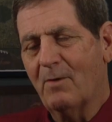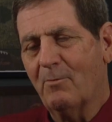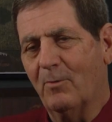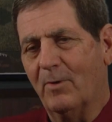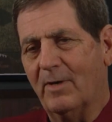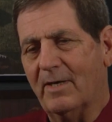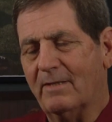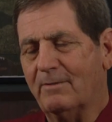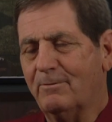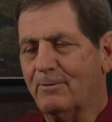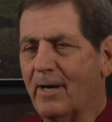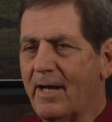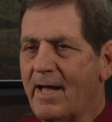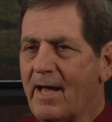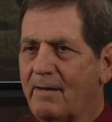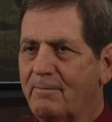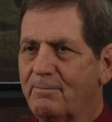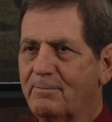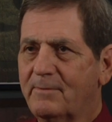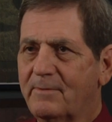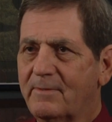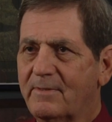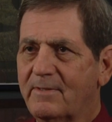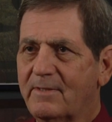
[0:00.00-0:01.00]
When the
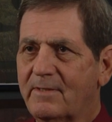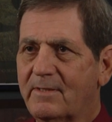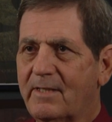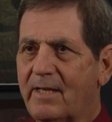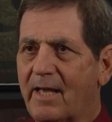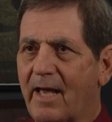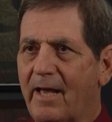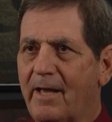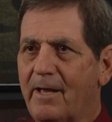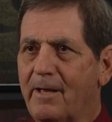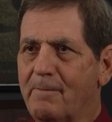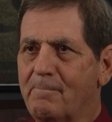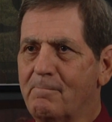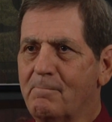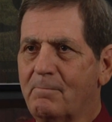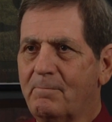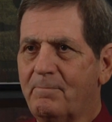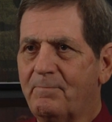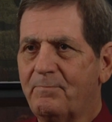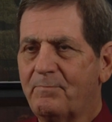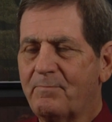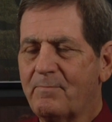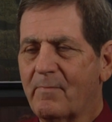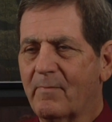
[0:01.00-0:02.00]
draft came,
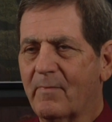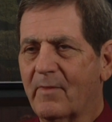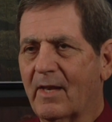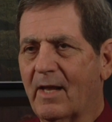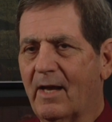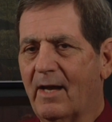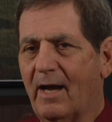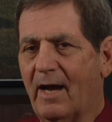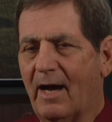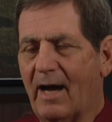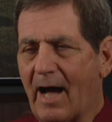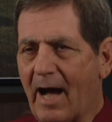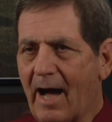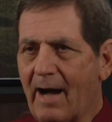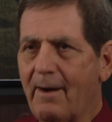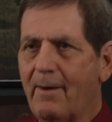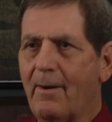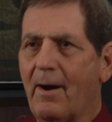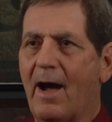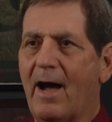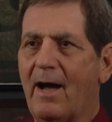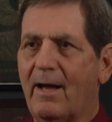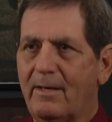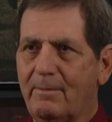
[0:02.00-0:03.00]

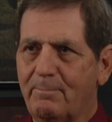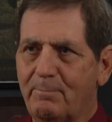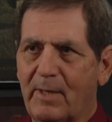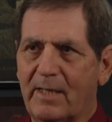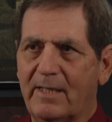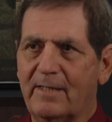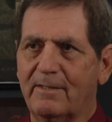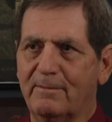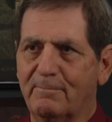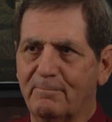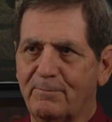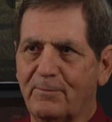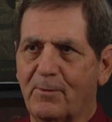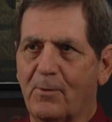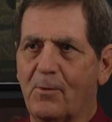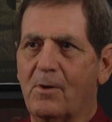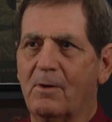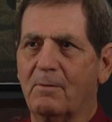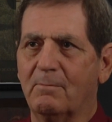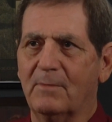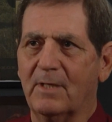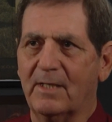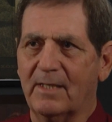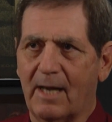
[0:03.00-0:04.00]
I'd been
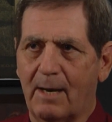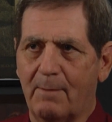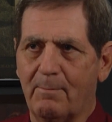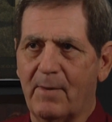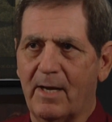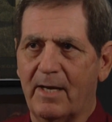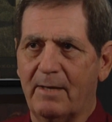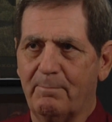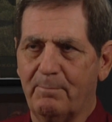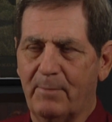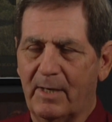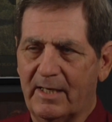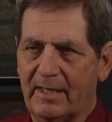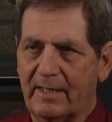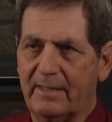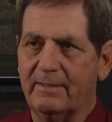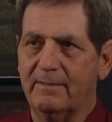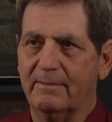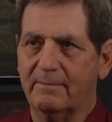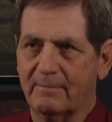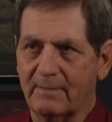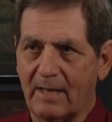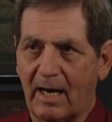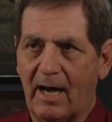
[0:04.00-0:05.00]
informed that I may be
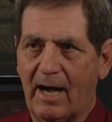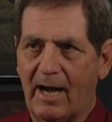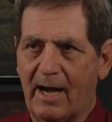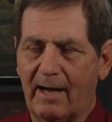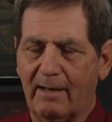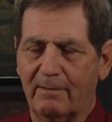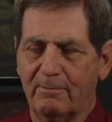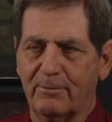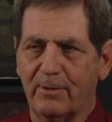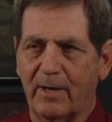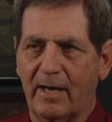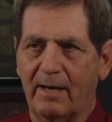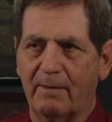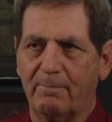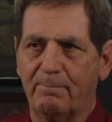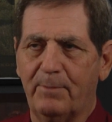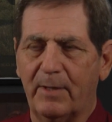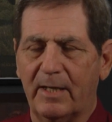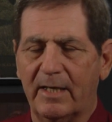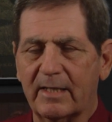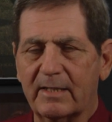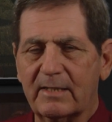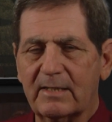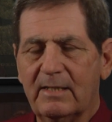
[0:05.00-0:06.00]
a high draft
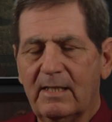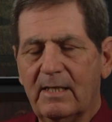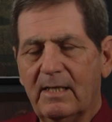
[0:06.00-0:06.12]
pick,